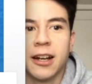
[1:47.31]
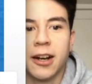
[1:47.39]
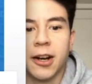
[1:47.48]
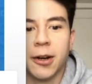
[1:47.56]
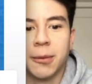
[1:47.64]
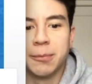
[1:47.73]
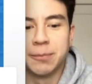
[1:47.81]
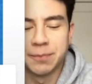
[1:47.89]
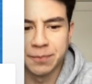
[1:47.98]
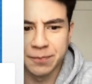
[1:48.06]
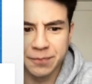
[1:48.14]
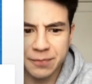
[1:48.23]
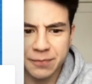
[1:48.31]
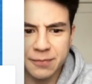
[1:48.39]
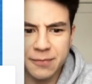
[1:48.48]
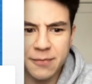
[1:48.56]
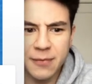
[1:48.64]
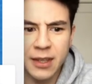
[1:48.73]
Um,
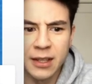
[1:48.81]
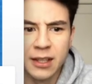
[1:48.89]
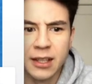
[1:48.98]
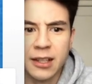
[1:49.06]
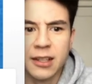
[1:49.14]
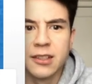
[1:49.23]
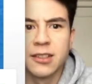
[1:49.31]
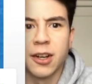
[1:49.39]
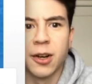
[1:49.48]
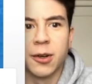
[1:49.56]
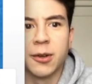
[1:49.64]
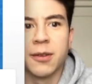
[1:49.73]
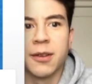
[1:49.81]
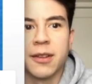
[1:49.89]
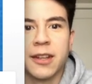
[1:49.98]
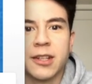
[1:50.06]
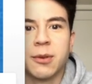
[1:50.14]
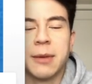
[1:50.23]
so
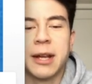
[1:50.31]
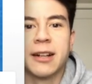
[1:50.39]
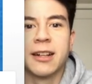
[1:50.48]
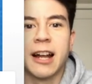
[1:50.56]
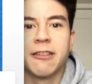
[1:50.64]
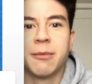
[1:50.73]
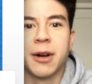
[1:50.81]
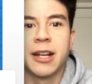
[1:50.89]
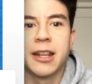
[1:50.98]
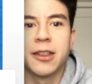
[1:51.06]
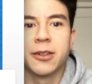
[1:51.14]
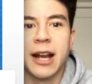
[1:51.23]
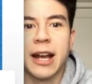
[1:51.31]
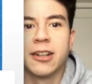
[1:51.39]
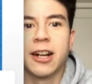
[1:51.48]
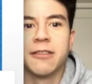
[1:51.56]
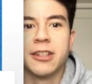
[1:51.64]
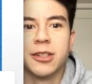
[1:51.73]
this will make a lot of money through ad
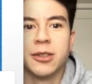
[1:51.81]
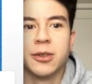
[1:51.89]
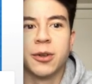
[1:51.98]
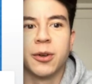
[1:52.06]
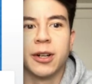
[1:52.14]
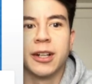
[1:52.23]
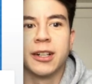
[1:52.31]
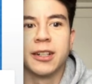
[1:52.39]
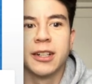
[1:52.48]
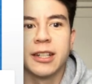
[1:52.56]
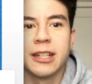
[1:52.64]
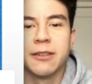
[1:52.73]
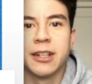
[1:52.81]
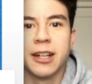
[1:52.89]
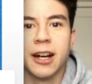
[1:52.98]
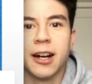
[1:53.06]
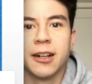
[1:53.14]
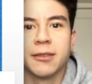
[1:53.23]
revenue or even
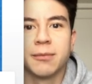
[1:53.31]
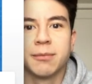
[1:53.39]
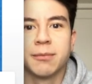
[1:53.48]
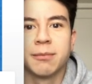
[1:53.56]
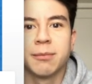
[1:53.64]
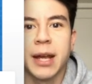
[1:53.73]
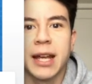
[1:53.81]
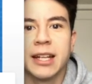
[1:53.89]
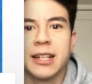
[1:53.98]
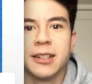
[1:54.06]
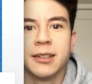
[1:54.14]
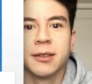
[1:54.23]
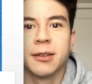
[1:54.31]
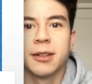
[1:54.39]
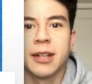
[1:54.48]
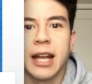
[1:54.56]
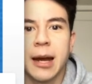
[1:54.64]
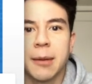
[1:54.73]
uh, paid
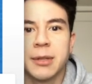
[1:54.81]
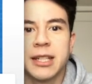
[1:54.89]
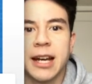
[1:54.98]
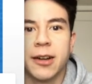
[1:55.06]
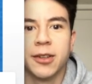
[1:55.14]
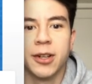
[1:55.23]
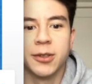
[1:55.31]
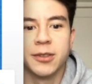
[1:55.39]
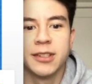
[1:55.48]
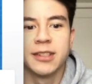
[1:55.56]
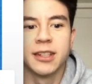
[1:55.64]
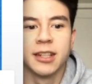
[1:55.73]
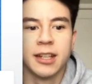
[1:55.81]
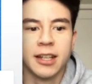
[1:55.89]
app downloads.